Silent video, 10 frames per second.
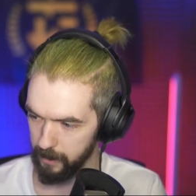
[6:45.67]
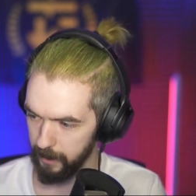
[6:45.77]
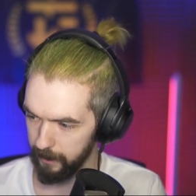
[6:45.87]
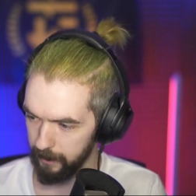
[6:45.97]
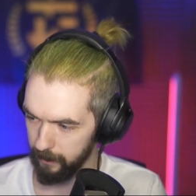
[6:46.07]

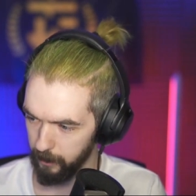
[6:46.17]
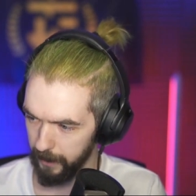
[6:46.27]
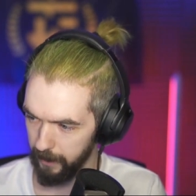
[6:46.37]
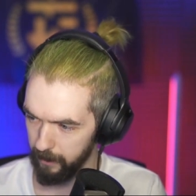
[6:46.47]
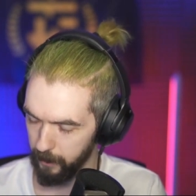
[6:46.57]
Like,
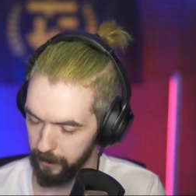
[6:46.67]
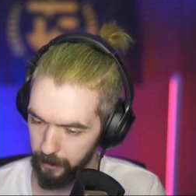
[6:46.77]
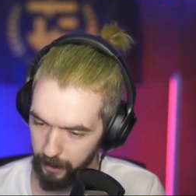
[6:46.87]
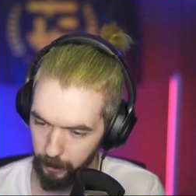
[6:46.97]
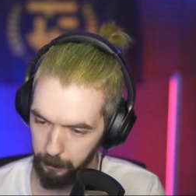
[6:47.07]
why did
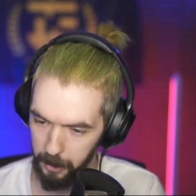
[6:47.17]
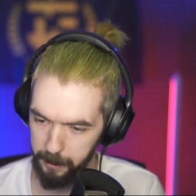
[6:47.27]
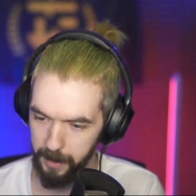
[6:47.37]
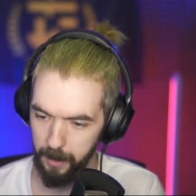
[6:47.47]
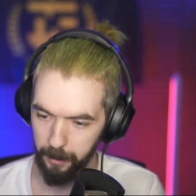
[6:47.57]
they not want to watch
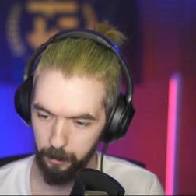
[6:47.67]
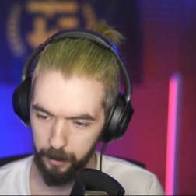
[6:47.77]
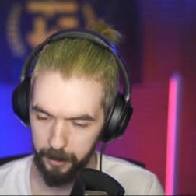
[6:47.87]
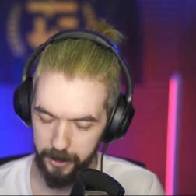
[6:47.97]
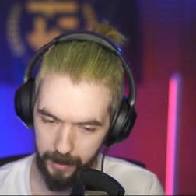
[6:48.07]
me, but they want
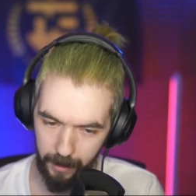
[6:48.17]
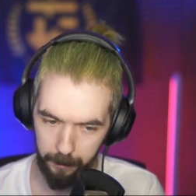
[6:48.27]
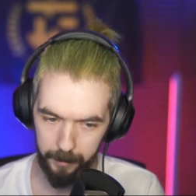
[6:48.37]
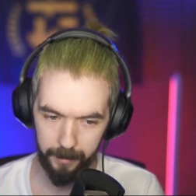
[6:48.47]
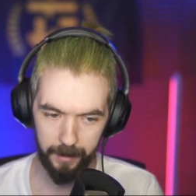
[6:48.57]
to watch
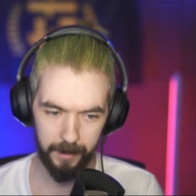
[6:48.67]
them? And